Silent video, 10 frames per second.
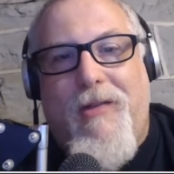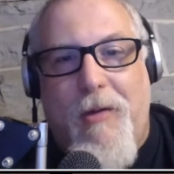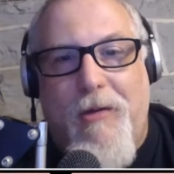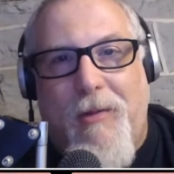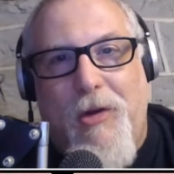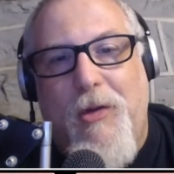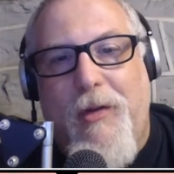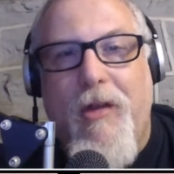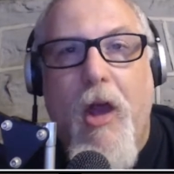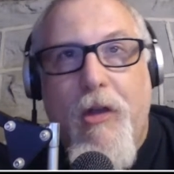you know, someone who
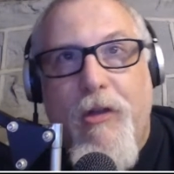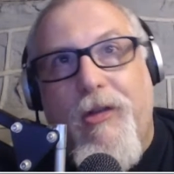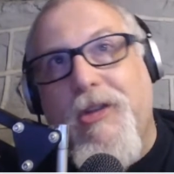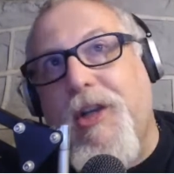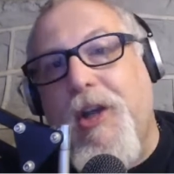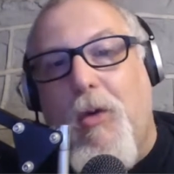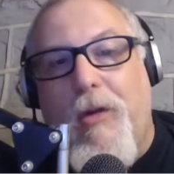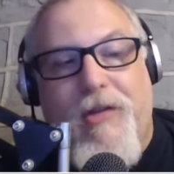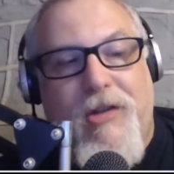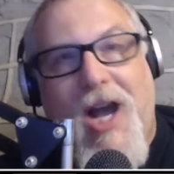is such a, you know, on
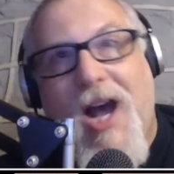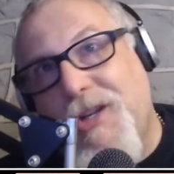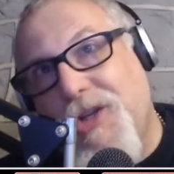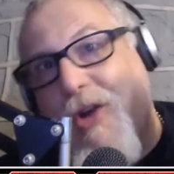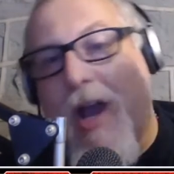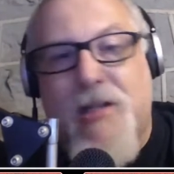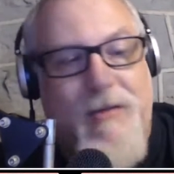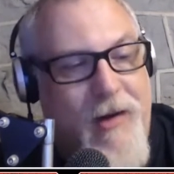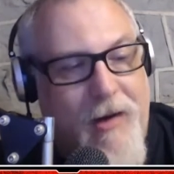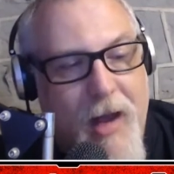such a high
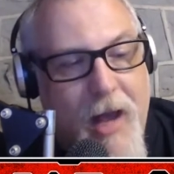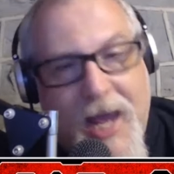stratosphere.